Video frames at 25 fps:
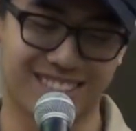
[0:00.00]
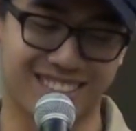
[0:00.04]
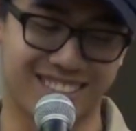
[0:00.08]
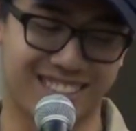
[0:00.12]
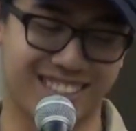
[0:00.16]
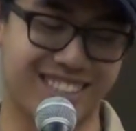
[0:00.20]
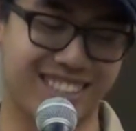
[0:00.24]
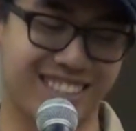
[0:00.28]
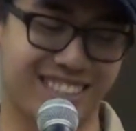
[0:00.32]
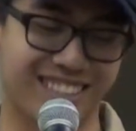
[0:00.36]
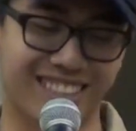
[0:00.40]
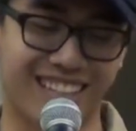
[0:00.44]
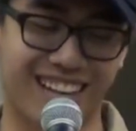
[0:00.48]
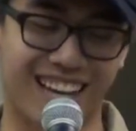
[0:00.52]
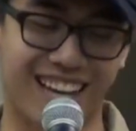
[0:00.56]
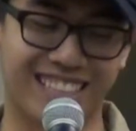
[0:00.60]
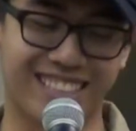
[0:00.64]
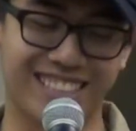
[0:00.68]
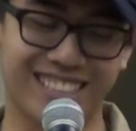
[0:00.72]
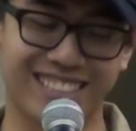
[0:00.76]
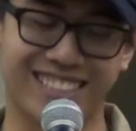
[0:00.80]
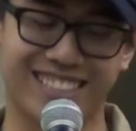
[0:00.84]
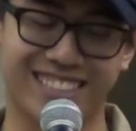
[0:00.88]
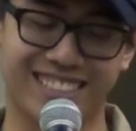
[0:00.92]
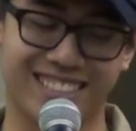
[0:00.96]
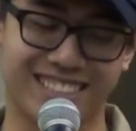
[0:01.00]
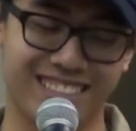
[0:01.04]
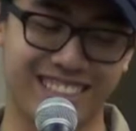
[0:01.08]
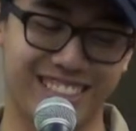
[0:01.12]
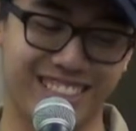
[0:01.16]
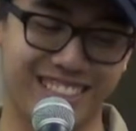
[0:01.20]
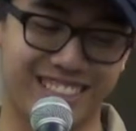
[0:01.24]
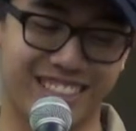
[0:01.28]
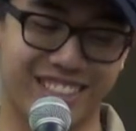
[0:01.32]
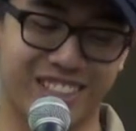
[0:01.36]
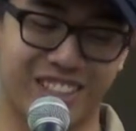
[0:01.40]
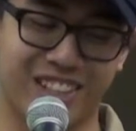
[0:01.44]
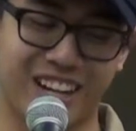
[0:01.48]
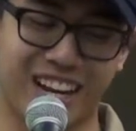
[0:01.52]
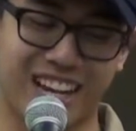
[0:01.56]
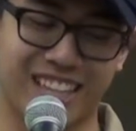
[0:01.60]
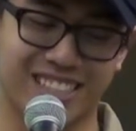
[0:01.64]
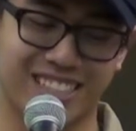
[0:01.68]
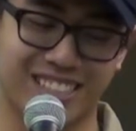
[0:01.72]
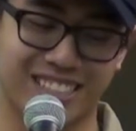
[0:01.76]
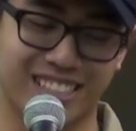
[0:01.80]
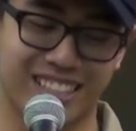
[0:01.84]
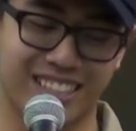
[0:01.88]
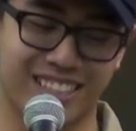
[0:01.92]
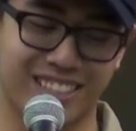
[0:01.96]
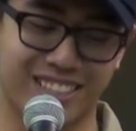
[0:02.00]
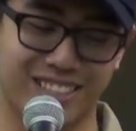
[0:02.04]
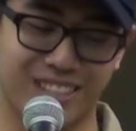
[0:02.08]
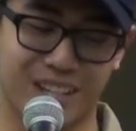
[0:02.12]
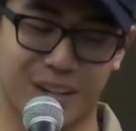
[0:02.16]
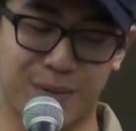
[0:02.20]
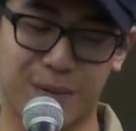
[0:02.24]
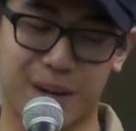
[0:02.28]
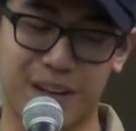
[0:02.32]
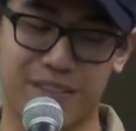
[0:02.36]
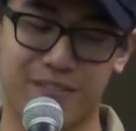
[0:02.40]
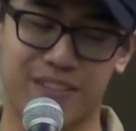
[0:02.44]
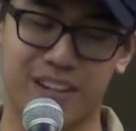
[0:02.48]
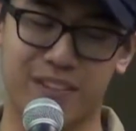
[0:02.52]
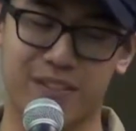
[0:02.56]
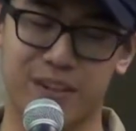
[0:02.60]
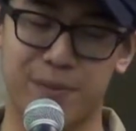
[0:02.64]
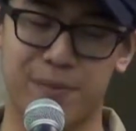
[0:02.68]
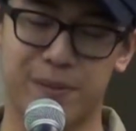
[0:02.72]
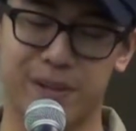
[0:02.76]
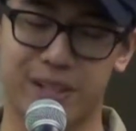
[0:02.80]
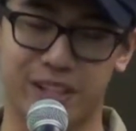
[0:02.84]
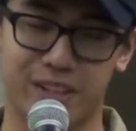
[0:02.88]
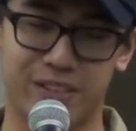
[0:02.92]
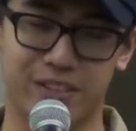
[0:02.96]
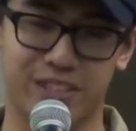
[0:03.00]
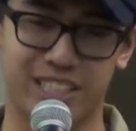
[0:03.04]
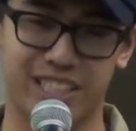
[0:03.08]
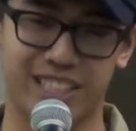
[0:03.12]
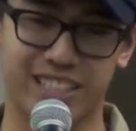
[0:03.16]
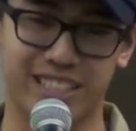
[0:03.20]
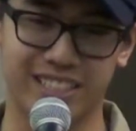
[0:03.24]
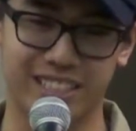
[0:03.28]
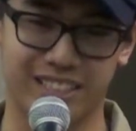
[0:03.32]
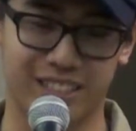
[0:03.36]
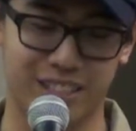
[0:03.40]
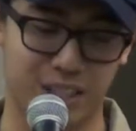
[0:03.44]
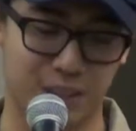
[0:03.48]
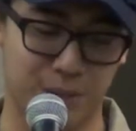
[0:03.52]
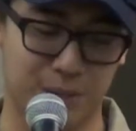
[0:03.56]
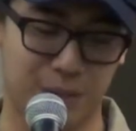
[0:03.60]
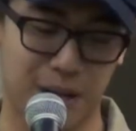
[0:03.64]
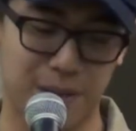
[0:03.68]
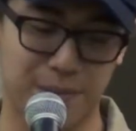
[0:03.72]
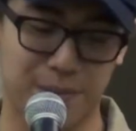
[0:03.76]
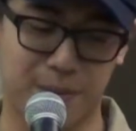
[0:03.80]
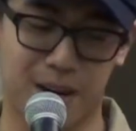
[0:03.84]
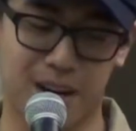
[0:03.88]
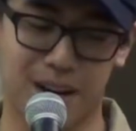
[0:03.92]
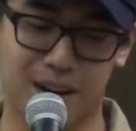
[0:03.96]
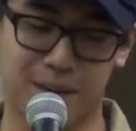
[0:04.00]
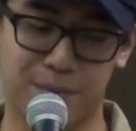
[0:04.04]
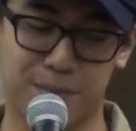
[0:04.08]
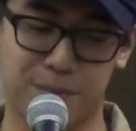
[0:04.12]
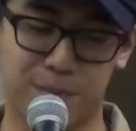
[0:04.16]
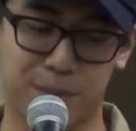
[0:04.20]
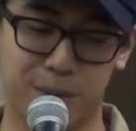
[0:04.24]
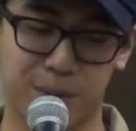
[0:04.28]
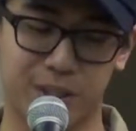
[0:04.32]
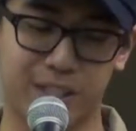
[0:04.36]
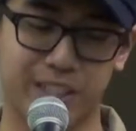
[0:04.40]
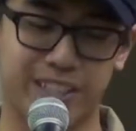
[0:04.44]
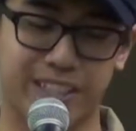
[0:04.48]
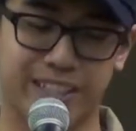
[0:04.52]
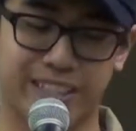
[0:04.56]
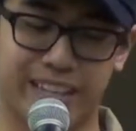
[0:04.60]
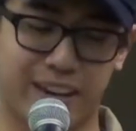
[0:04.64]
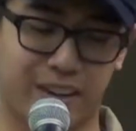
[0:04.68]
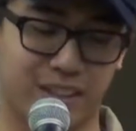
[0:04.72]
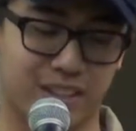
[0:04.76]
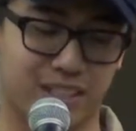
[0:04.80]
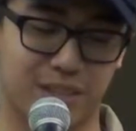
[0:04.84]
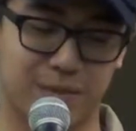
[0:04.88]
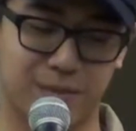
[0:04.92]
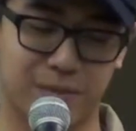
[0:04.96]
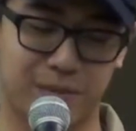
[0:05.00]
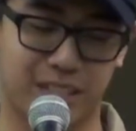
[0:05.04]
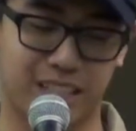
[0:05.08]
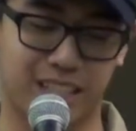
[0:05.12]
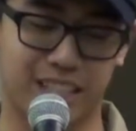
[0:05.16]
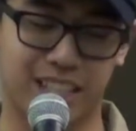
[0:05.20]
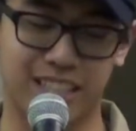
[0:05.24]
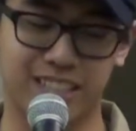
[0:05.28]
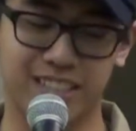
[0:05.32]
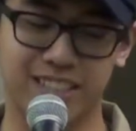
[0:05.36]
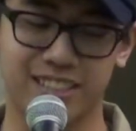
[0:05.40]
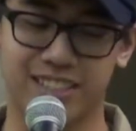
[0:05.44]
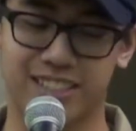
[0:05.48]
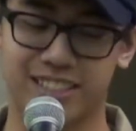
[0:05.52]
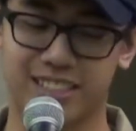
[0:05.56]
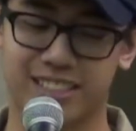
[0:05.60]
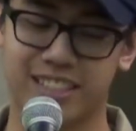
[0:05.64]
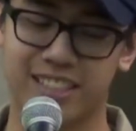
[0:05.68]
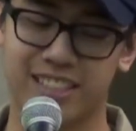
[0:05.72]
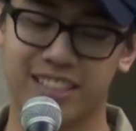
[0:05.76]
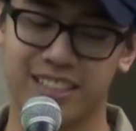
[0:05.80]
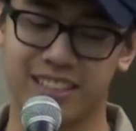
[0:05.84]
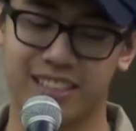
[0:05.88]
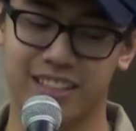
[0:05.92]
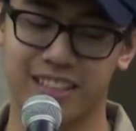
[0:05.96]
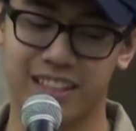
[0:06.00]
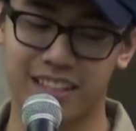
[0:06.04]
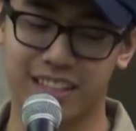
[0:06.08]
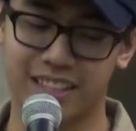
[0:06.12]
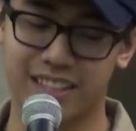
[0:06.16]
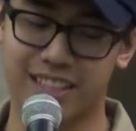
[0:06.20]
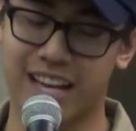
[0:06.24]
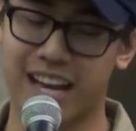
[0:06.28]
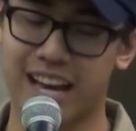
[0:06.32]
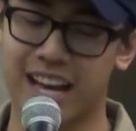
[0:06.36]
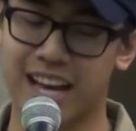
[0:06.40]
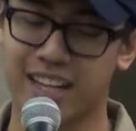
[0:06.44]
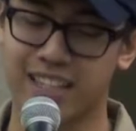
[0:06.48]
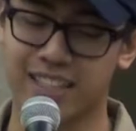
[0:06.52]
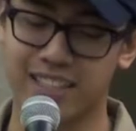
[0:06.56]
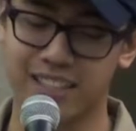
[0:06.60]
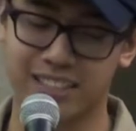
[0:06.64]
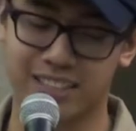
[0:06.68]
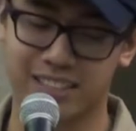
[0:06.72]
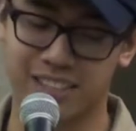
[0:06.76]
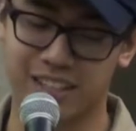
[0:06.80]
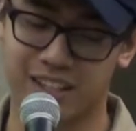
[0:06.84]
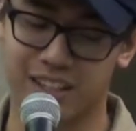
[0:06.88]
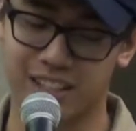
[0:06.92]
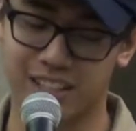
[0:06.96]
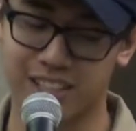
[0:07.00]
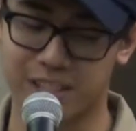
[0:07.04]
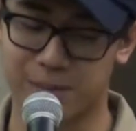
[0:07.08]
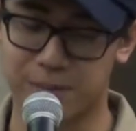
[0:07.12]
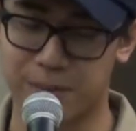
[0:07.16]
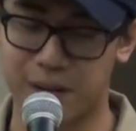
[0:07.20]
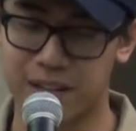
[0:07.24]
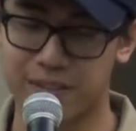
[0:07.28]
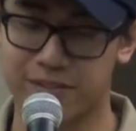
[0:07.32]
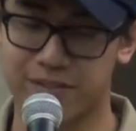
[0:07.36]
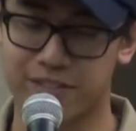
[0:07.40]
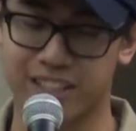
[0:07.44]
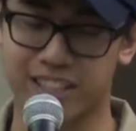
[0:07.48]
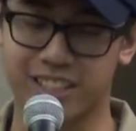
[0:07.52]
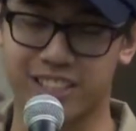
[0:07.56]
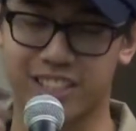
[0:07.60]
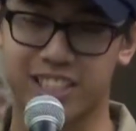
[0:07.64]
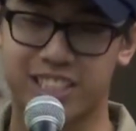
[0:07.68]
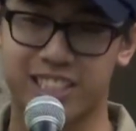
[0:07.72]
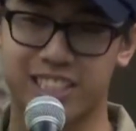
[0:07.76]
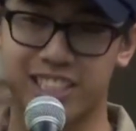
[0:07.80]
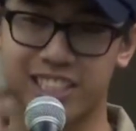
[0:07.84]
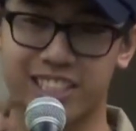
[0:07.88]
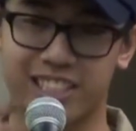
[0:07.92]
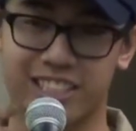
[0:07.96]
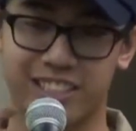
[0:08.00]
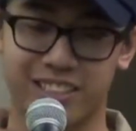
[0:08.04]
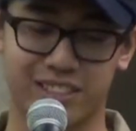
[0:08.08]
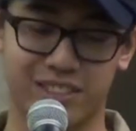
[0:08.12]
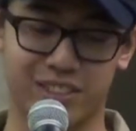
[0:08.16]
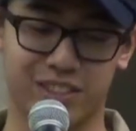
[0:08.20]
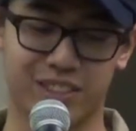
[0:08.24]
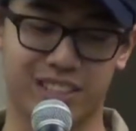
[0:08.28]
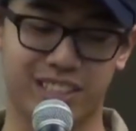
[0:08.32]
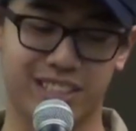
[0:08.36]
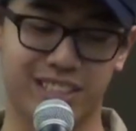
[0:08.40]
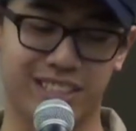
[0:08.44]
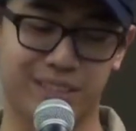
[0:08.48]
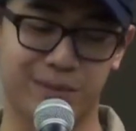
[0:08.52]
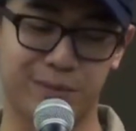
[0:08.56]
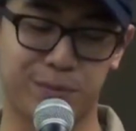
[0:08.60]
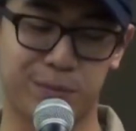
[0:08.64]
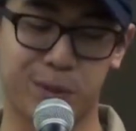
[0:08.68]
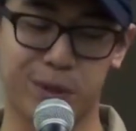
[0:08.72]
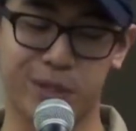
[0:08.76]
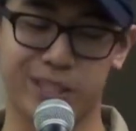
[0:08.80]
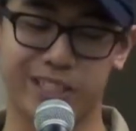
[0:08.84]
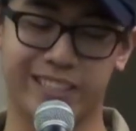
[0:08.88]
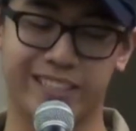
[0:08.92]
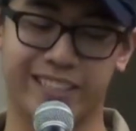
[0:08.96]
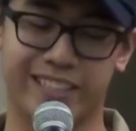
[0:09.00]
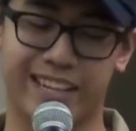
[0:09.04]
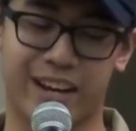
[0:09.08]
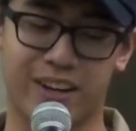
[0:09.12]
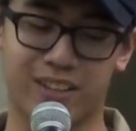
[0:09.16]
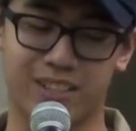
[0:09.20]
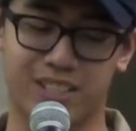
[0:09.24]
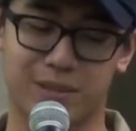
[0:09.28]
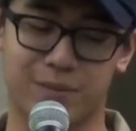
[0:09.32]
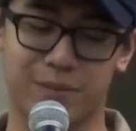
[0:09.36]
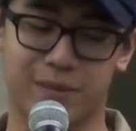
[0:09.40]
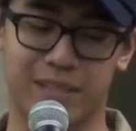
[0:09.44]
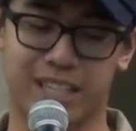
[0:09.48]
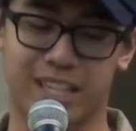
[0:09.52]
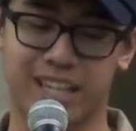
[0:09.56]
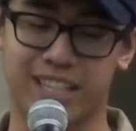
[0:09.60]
See, I didn't see the grass stains on my favorite pair of jeans until my mom pointed it out to me. I didn't see the acne scars on my friend's cheek until she pointed it out to me.